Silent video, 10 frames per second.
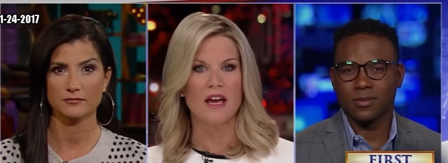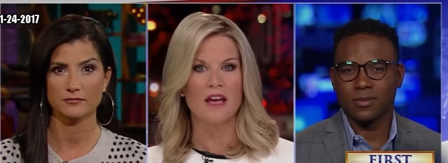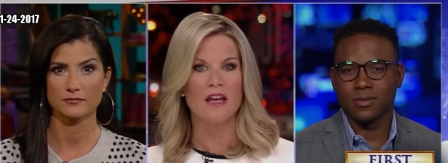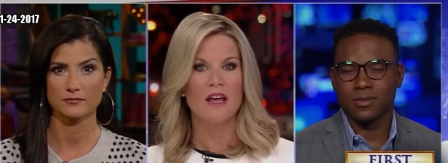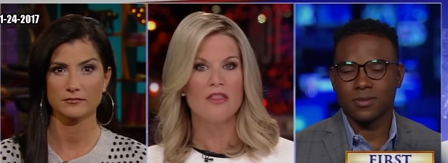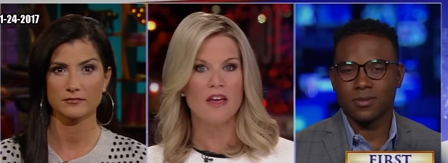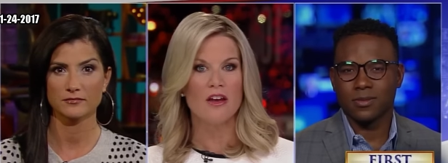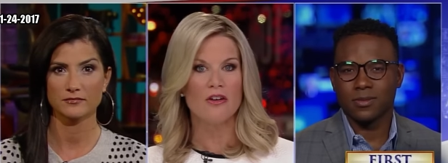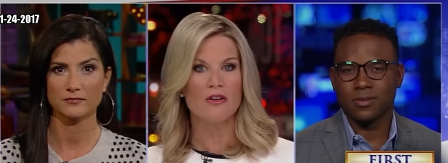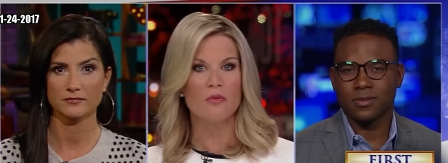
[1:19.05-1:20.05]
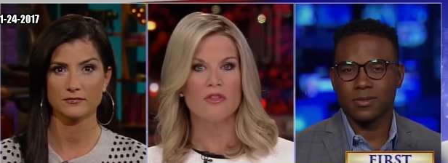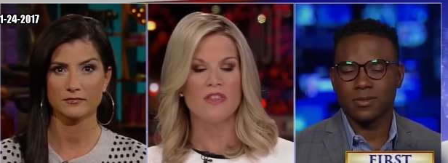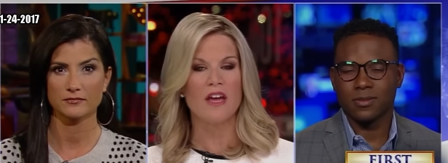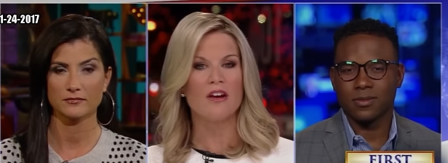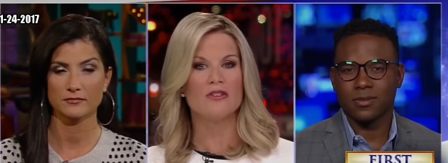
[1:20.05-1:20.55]
Speaker 1: day, they heard what
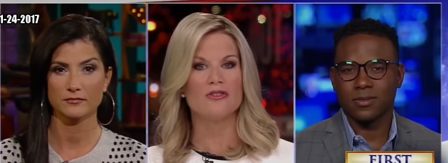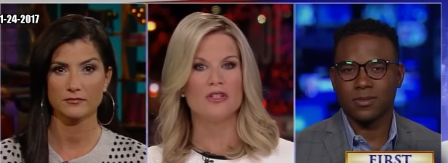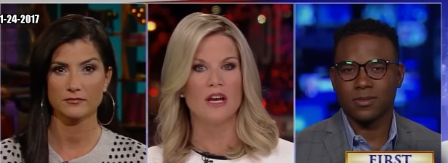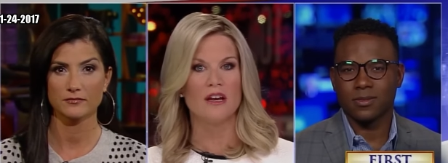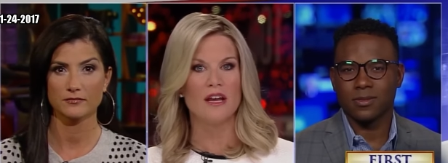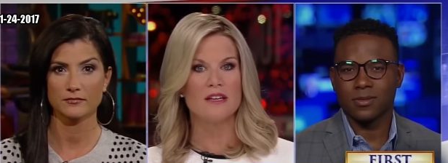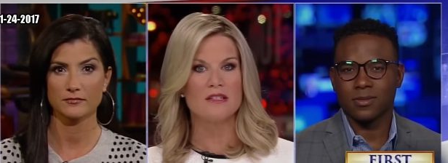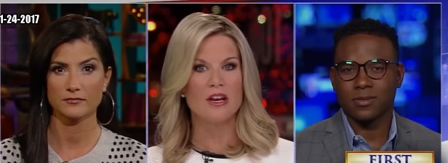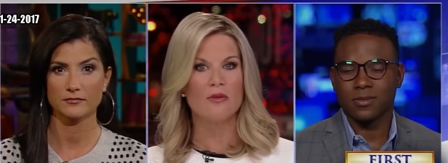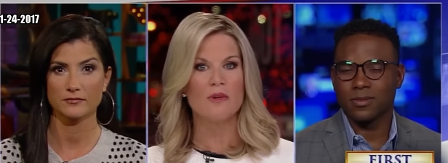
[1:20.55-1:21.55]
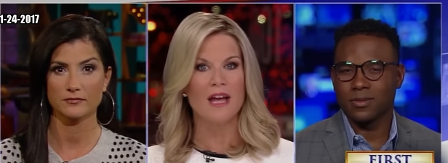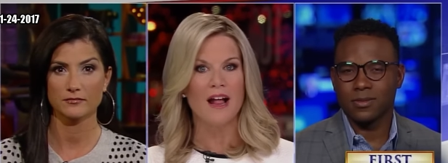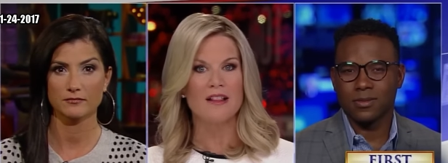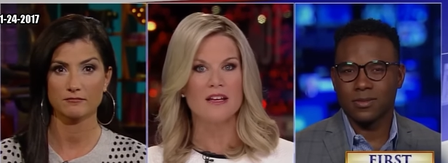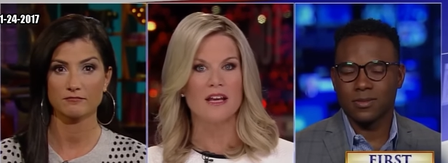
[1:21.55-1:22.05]
they understand as their
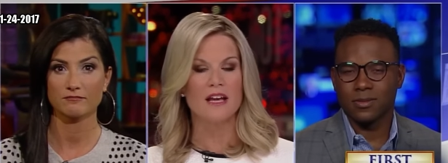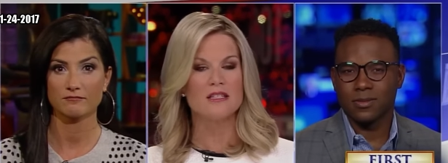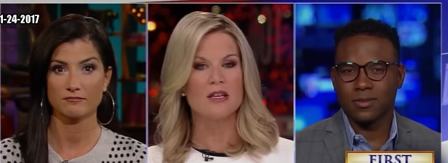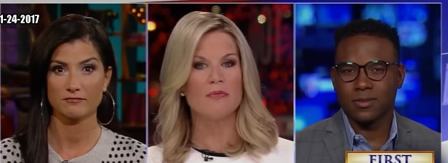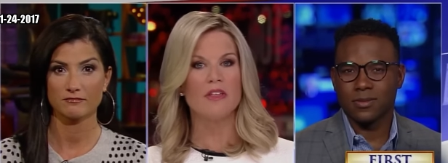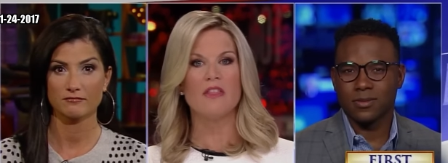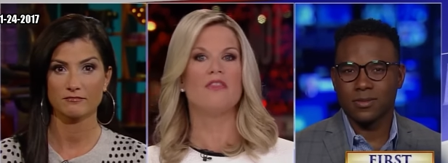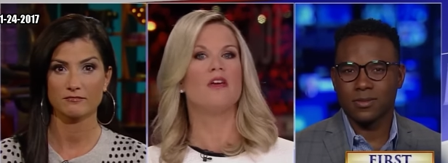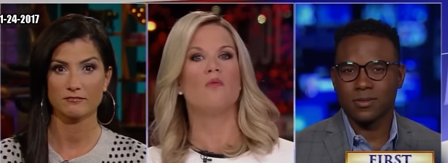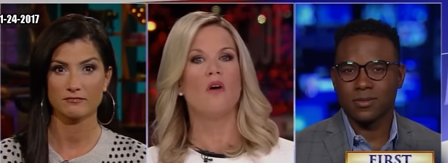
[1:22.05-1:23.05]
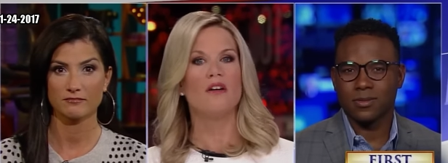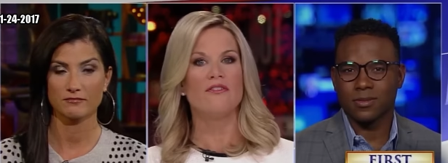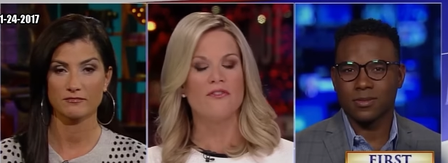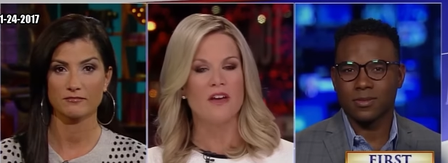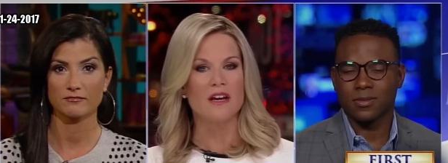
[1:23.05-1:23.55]
reality and something that they want
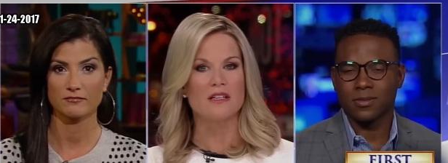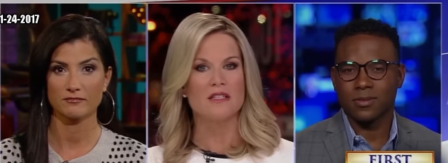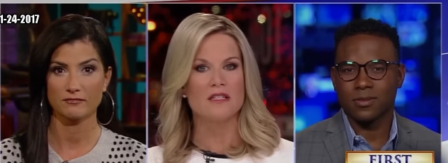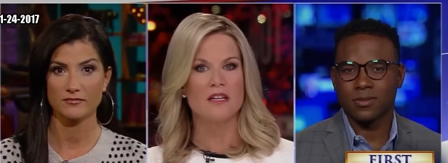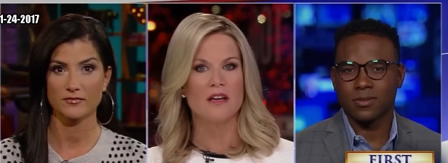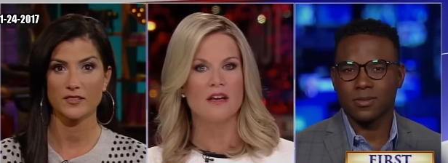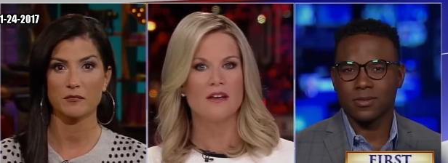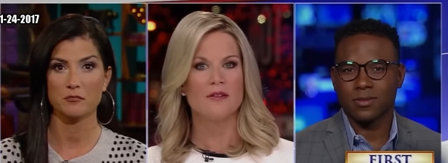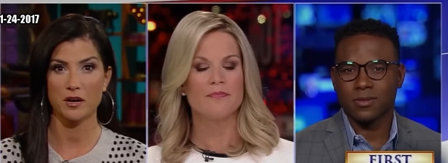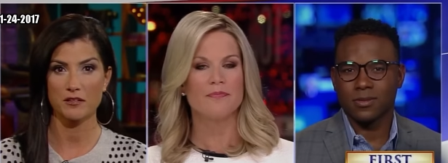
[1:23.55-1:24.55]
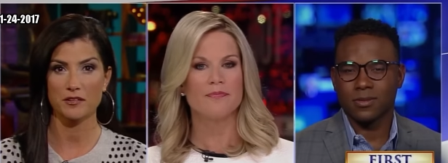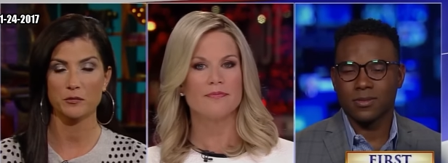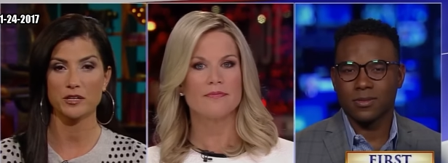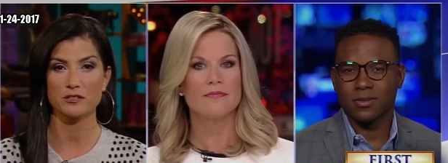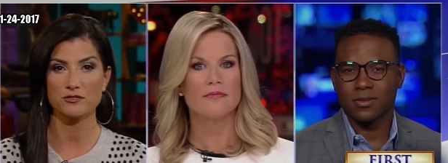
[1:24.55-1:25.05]
fixed. Martha,
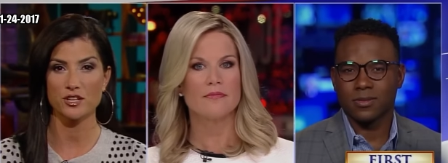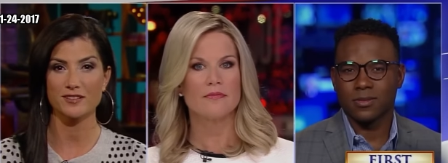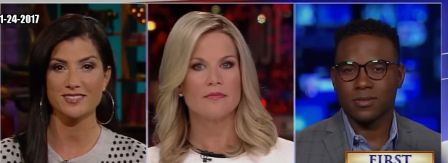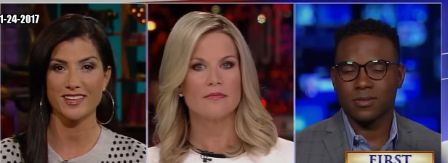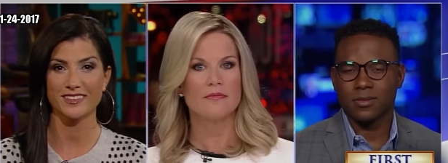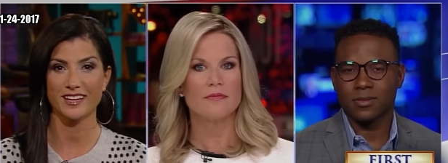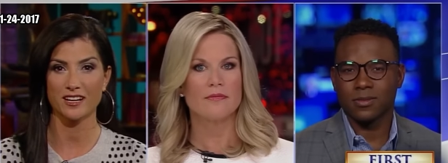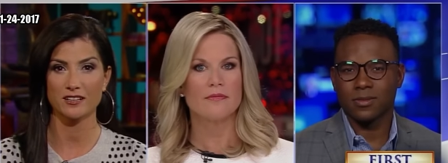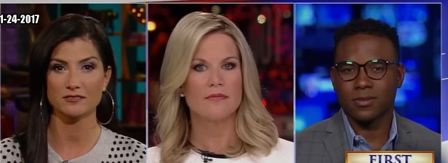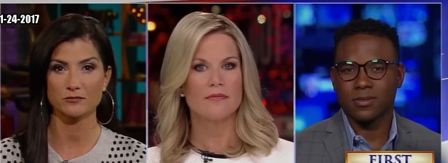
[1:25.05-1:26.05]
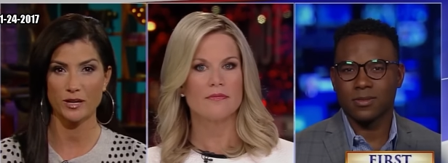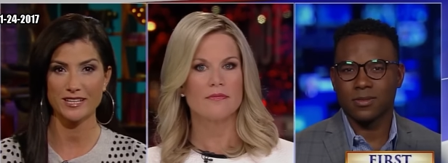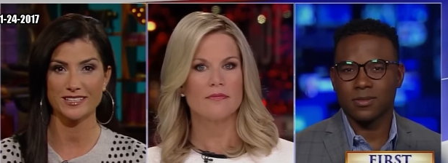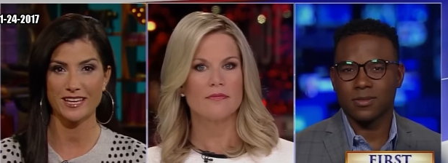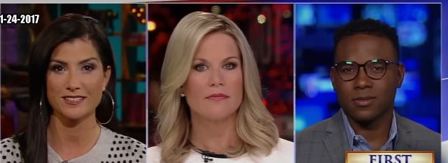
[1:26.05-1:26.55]
what
Speaker 2: you just said there, right
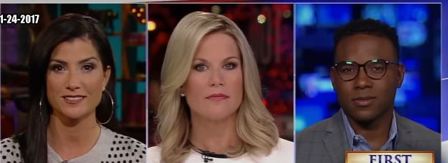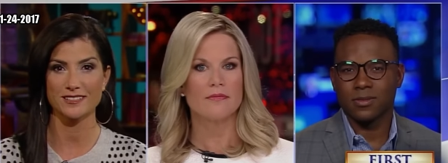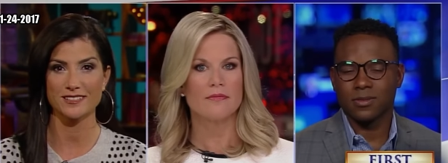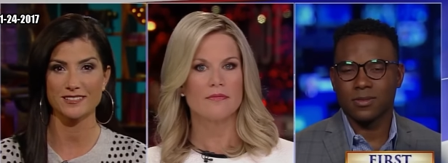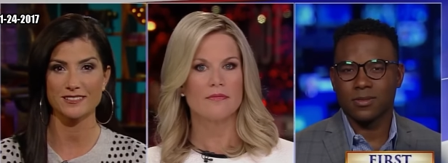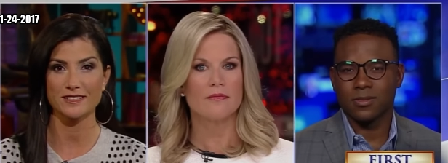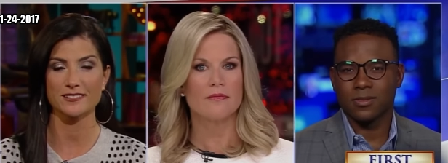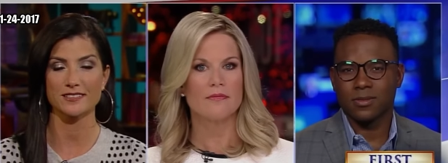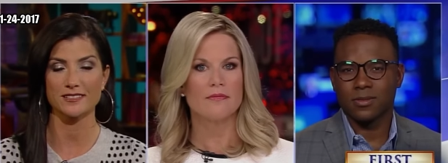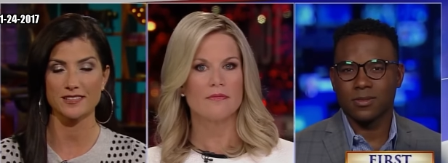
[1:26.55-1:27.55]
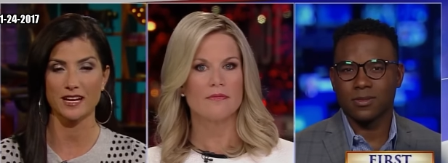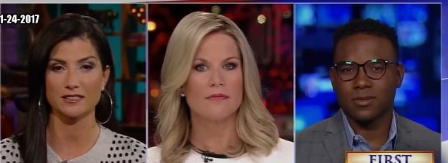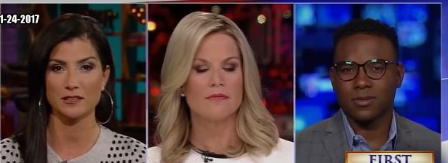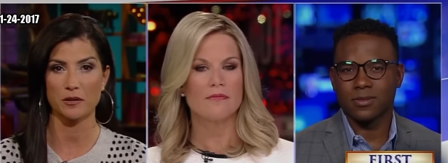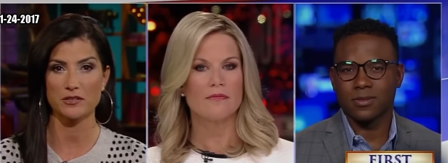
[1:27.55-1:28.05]
in that sentence, is
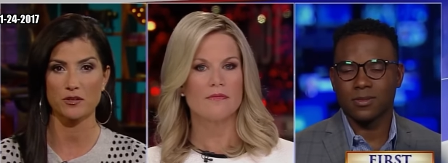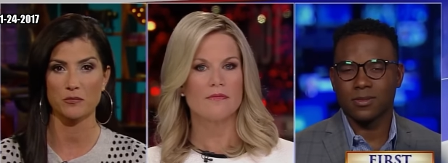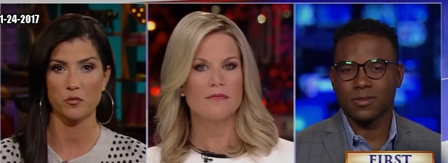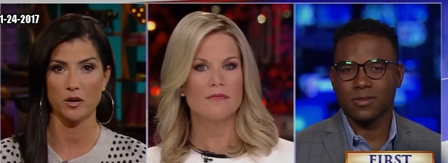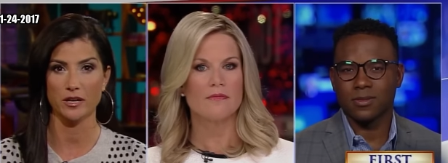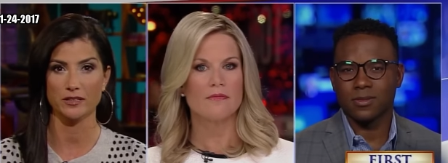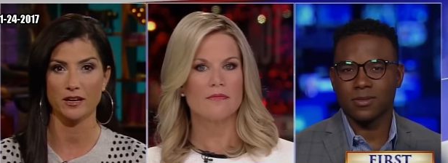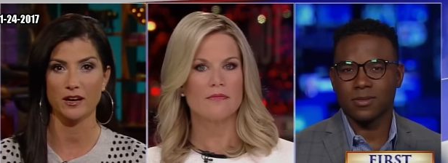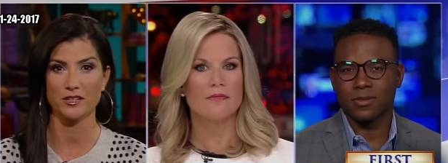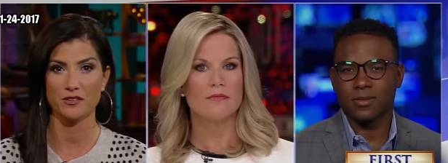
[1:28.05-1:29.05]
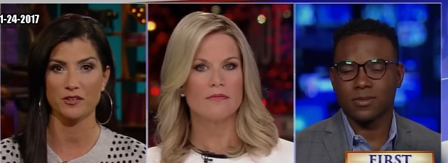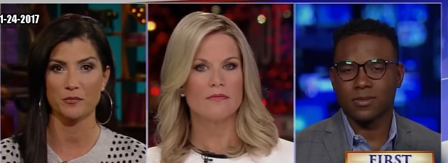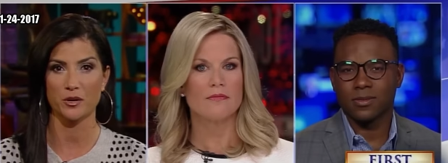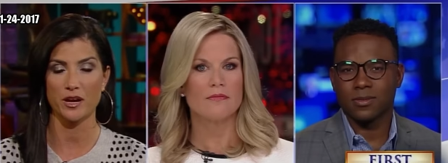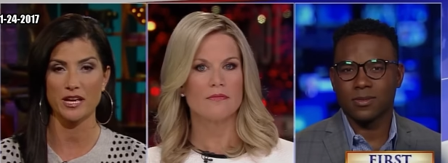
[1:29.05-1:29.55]
exactly why Trump won on
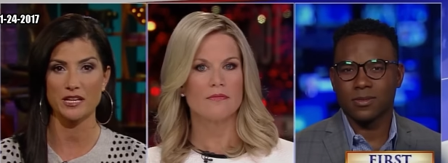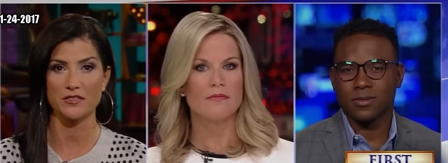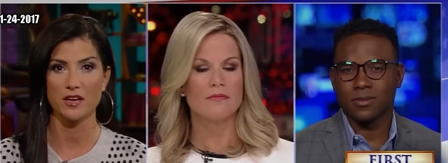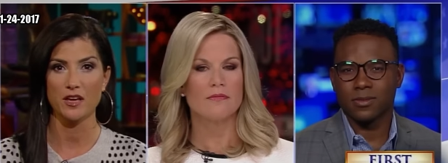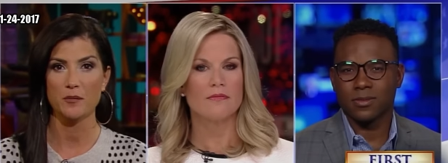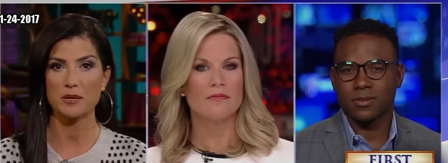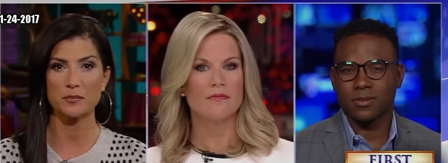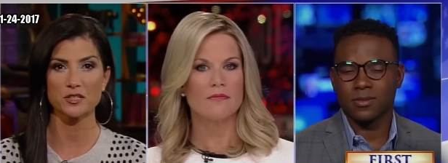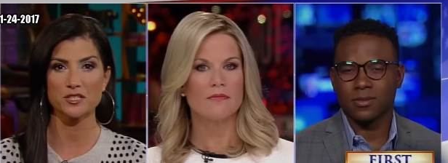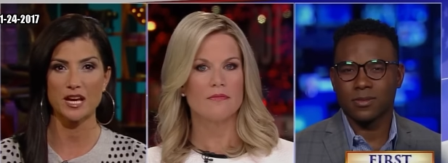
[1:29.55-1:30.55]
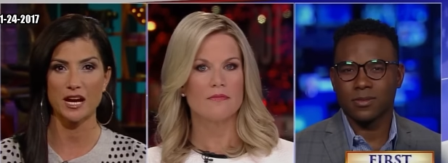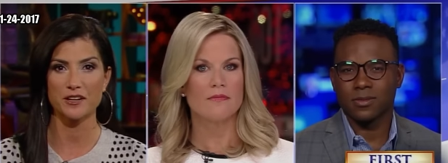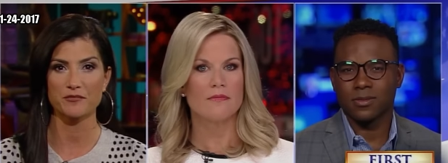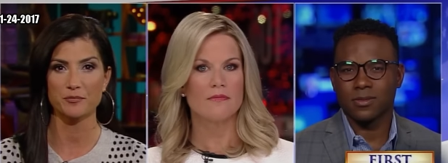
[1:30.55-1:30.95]
November 8th. People are tired